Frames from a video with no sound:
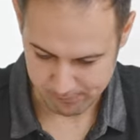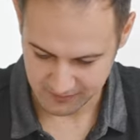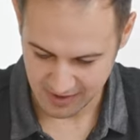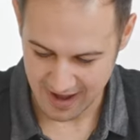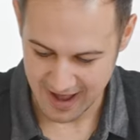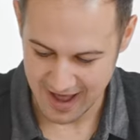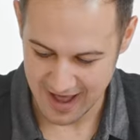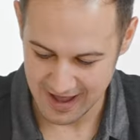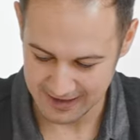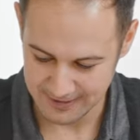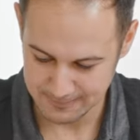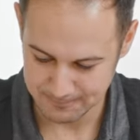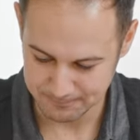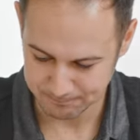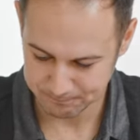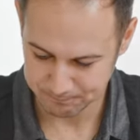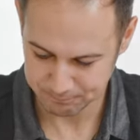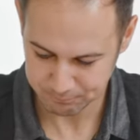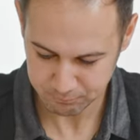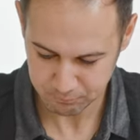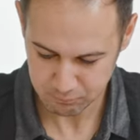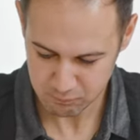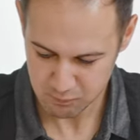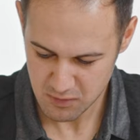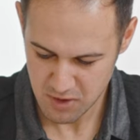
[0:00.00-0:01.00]
Hi,
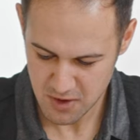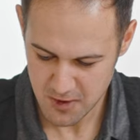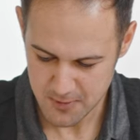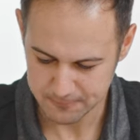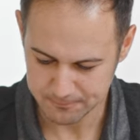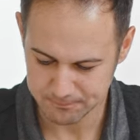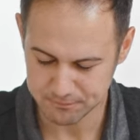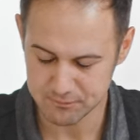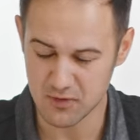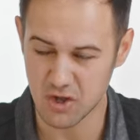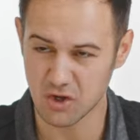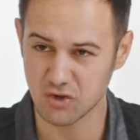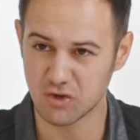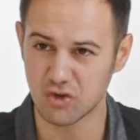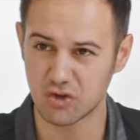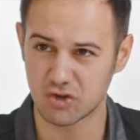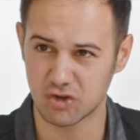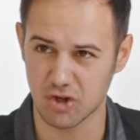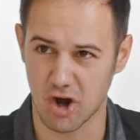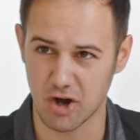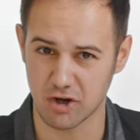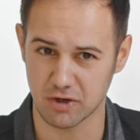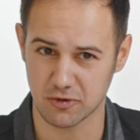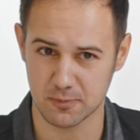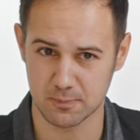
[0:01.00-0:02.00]
it's just
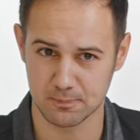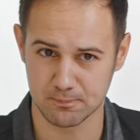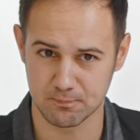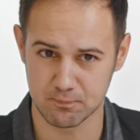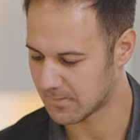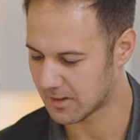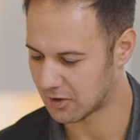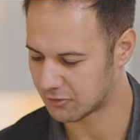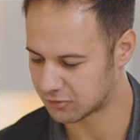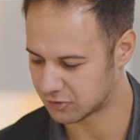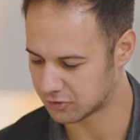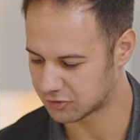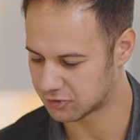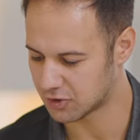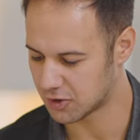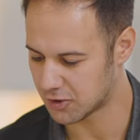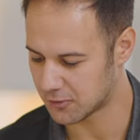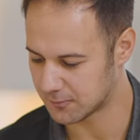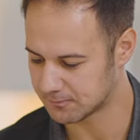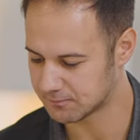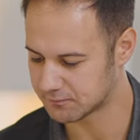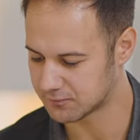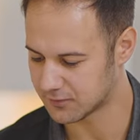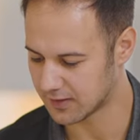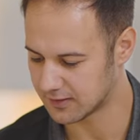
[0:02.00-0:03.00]
tart for
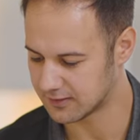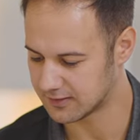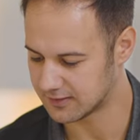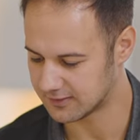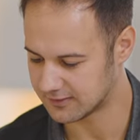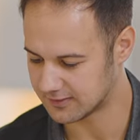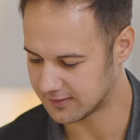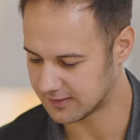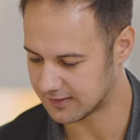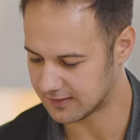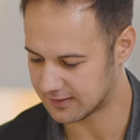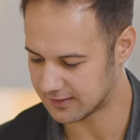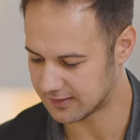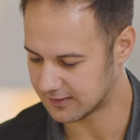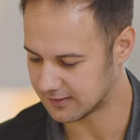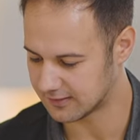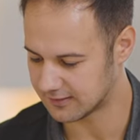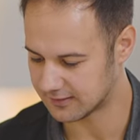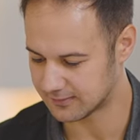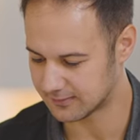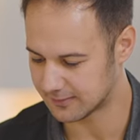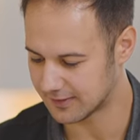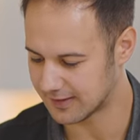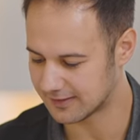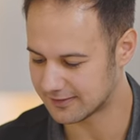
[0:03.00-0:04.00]
sure. The acidity
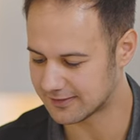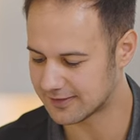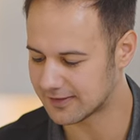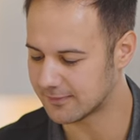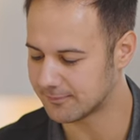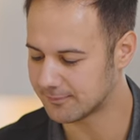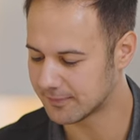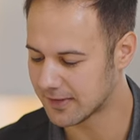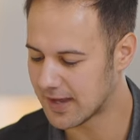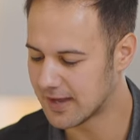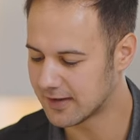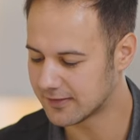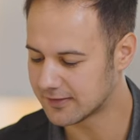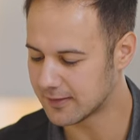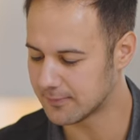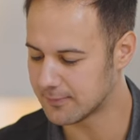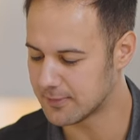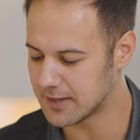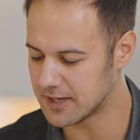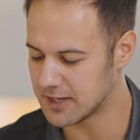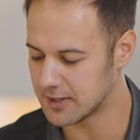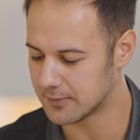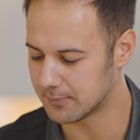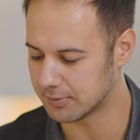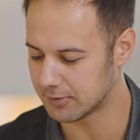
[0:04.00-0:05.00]
is, let's say
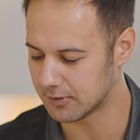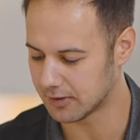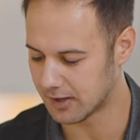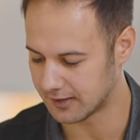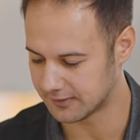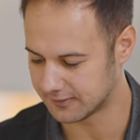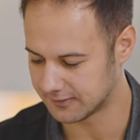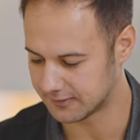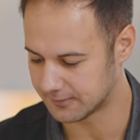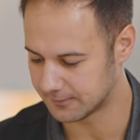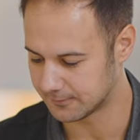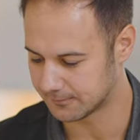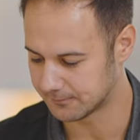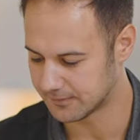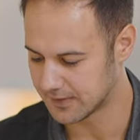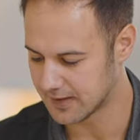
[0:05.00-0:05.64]
medium plus.